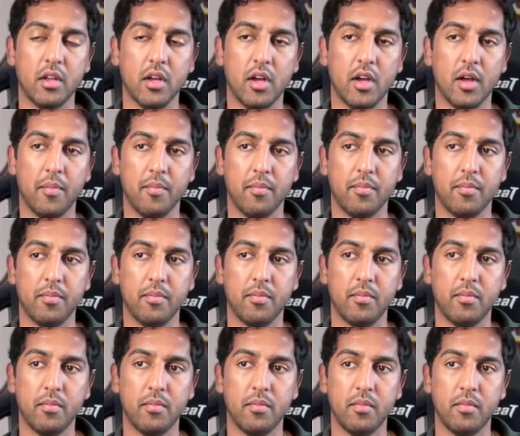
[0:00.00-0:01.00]

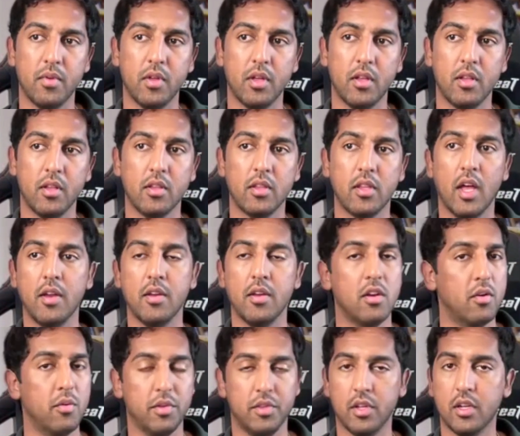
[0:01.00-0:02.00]
that,
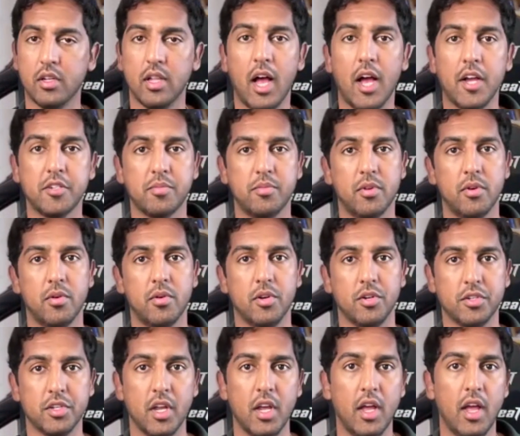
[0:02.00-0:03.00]
with the glass
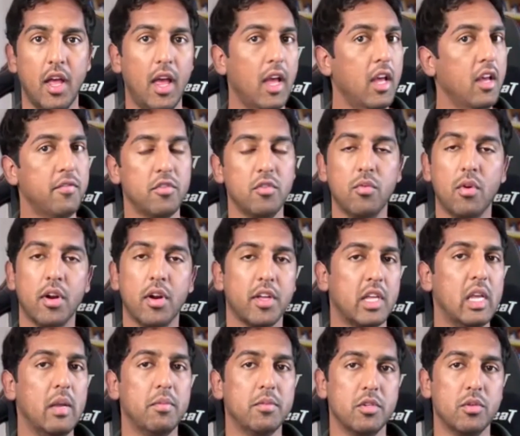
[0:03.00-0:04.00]
blowers, hey, if you want to
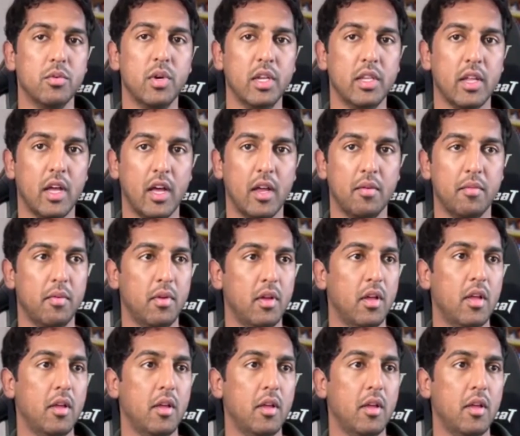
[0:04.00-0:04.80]
keep doing that,